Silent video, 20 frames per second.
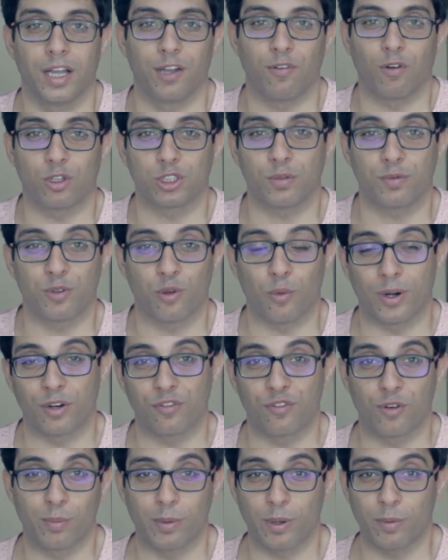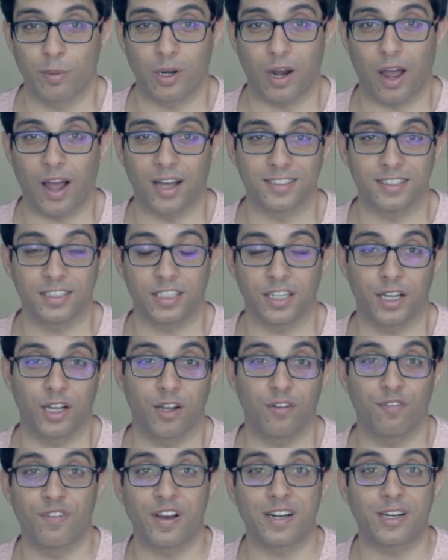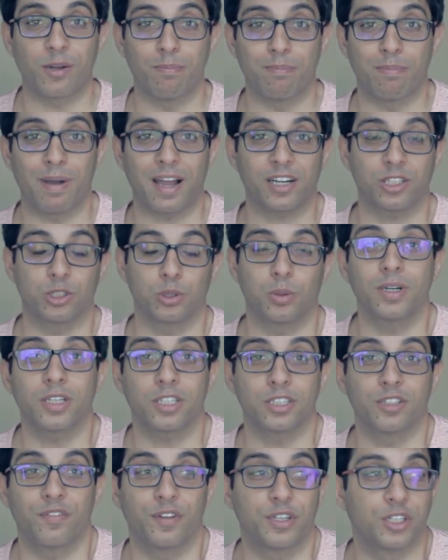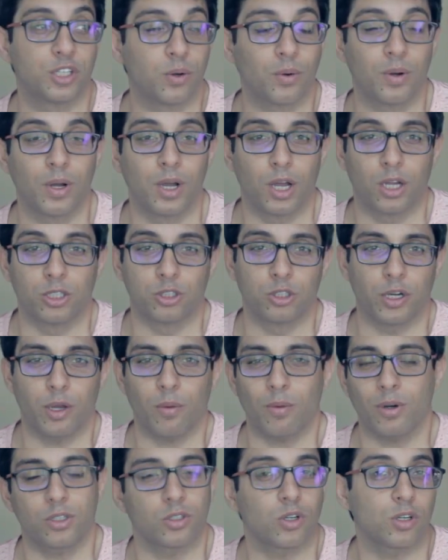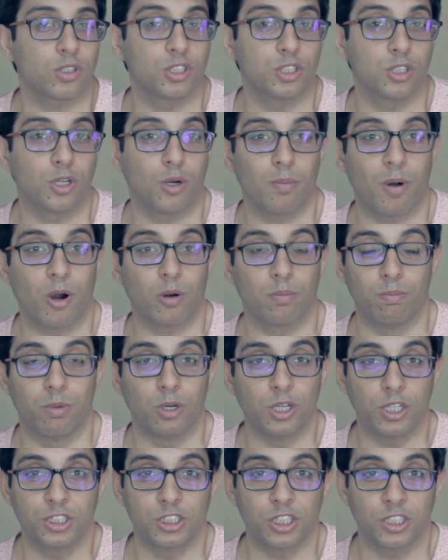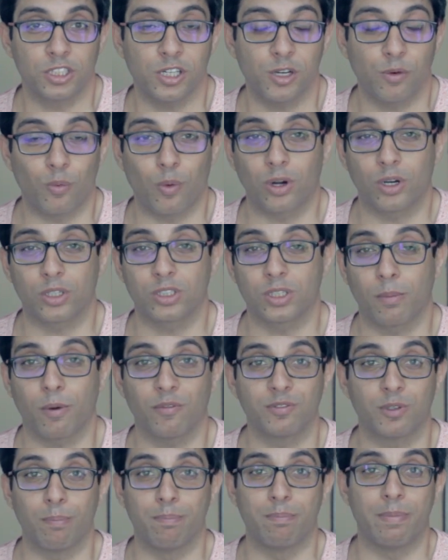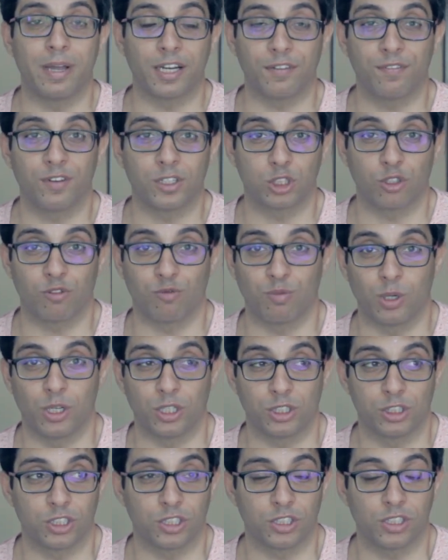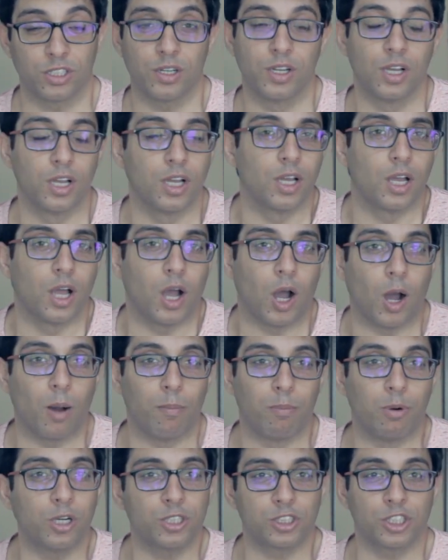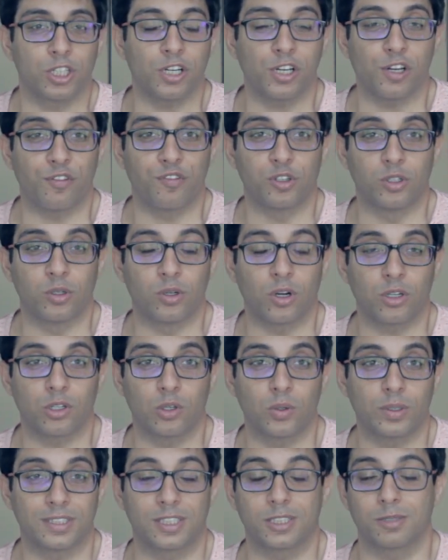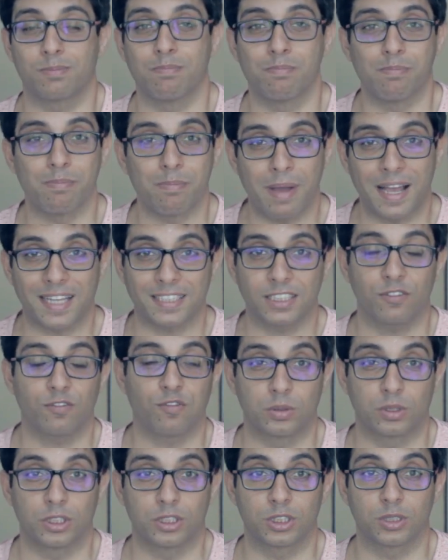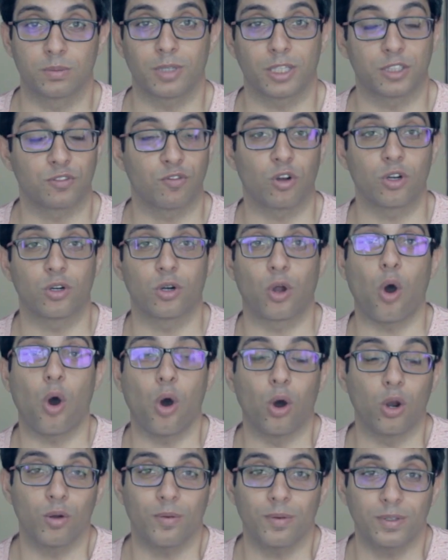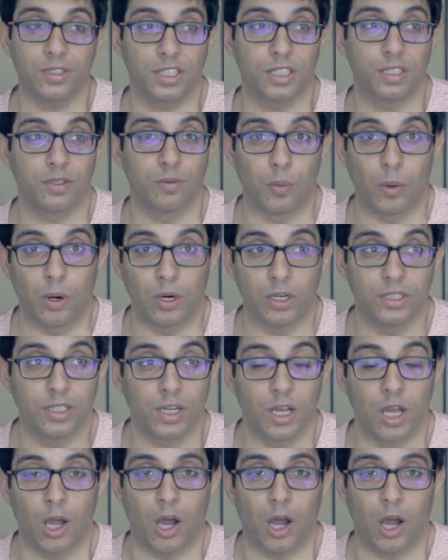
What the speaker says: Hey, what's up you wonderful people, Aditya here, welcome back to another video. Today I want to talk to you about bullet journal and what are some of the benefits of bullet journal. Bullet journal, if you do not know, is this massive system that's followed all over the world,